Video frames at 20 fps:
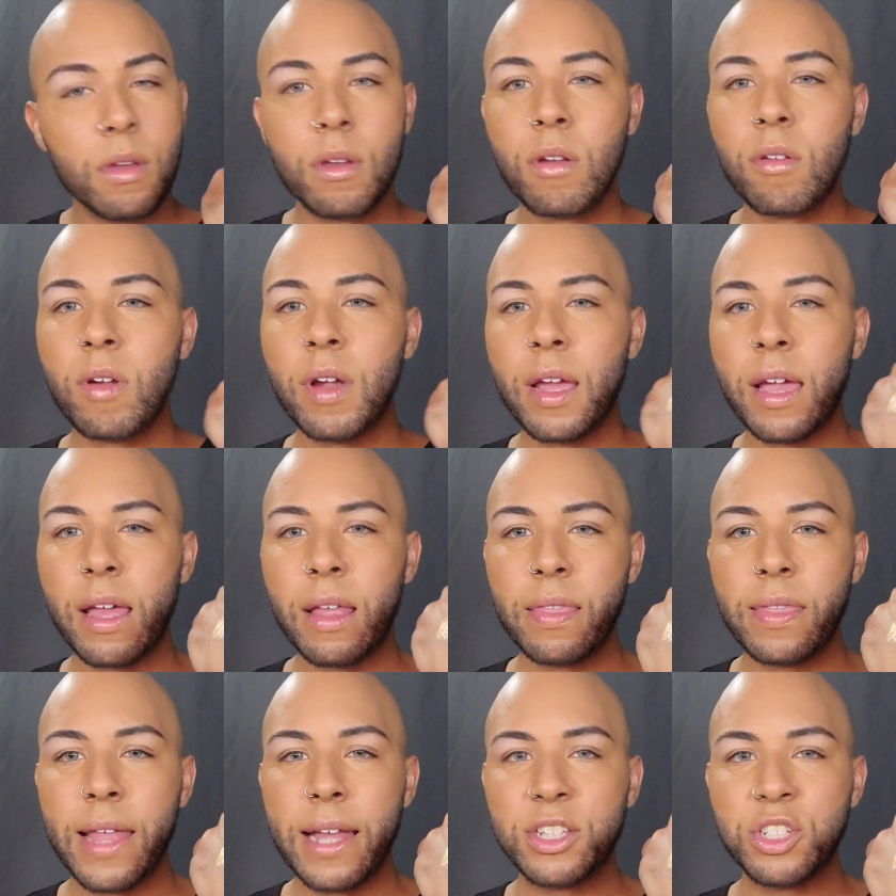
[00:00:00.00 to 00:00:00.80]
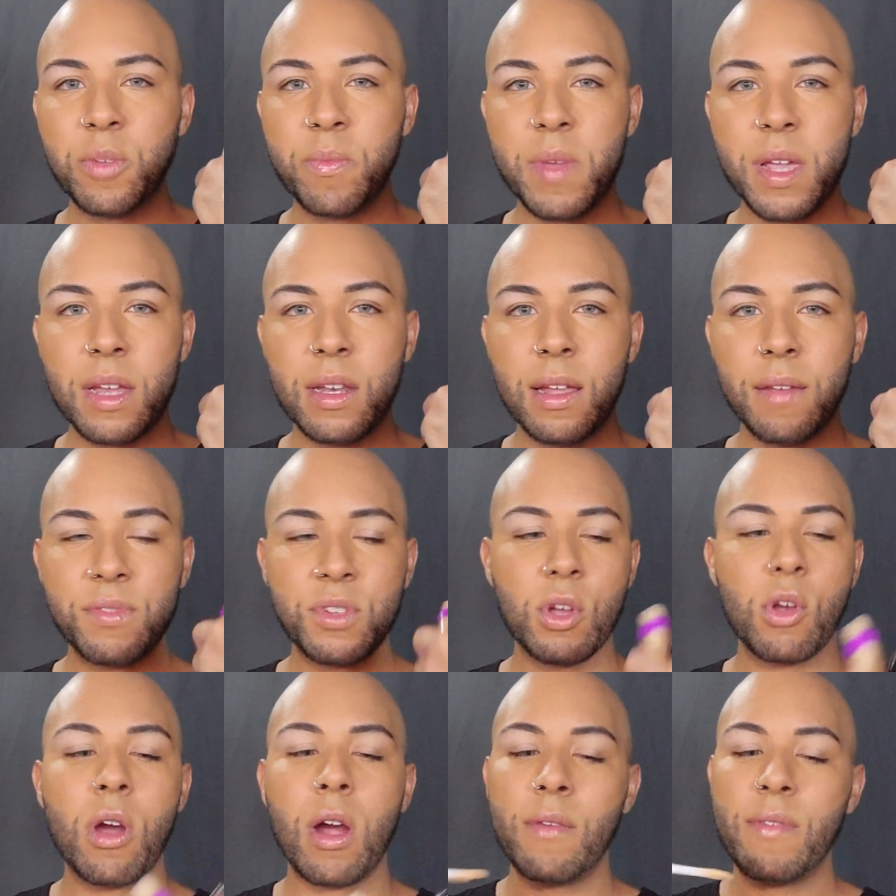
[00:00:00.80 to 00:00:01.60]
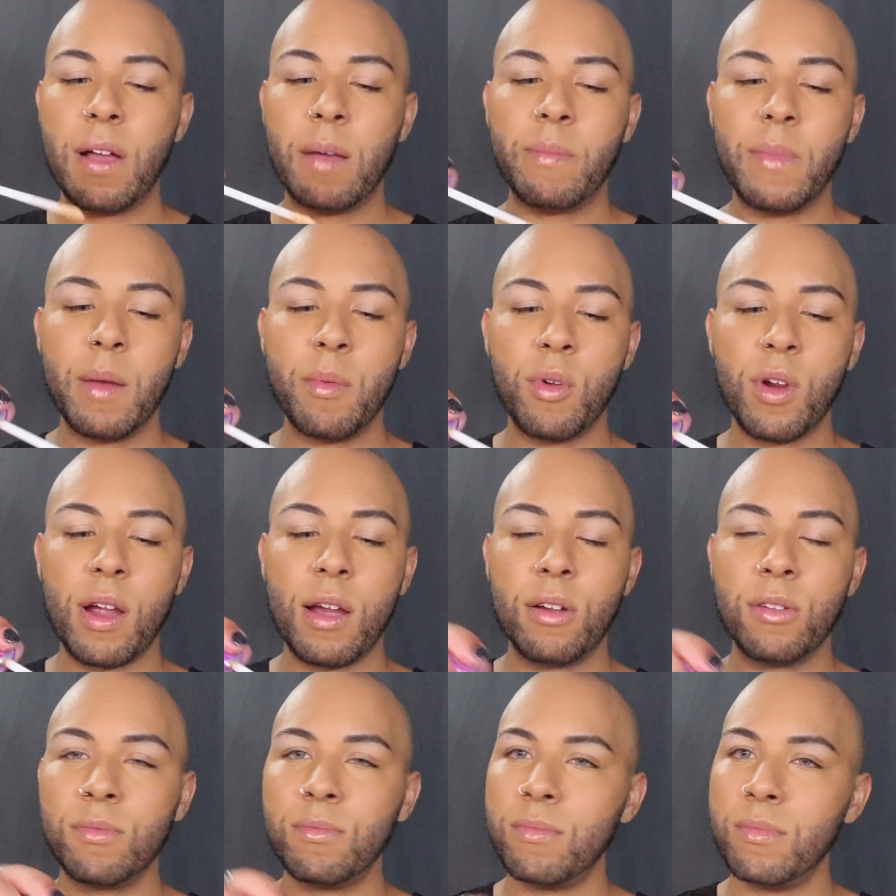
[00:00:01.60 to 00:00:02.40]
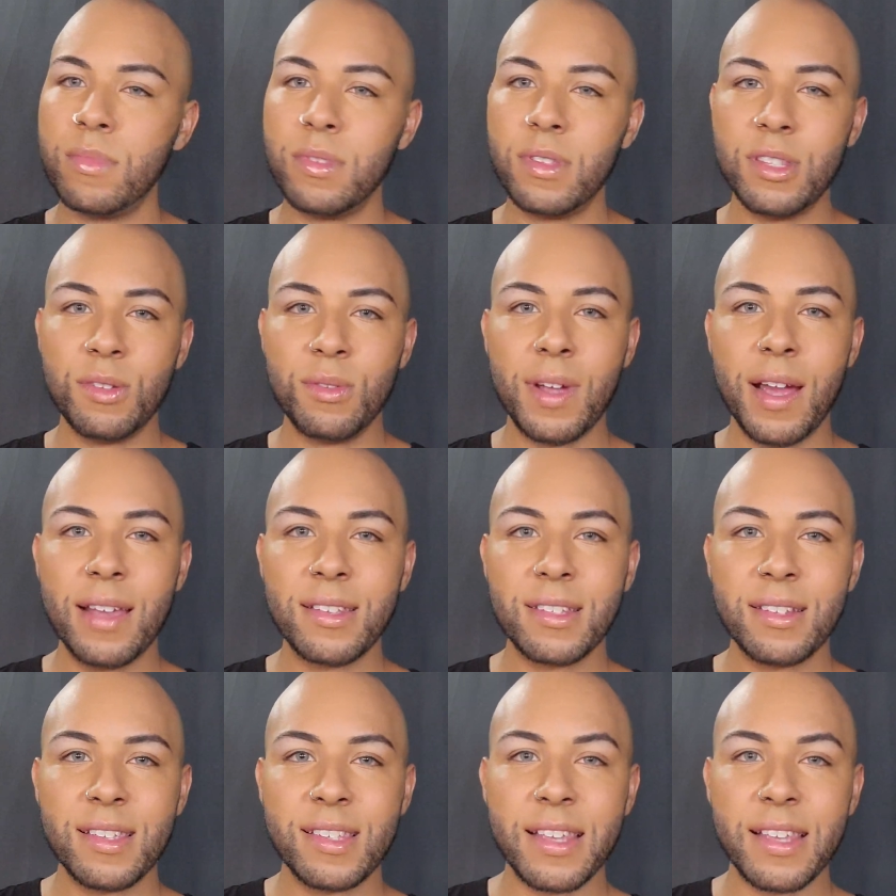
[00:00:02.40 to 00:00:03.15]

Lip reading: All right, and that should be enough to carve out my brow. See you guys in a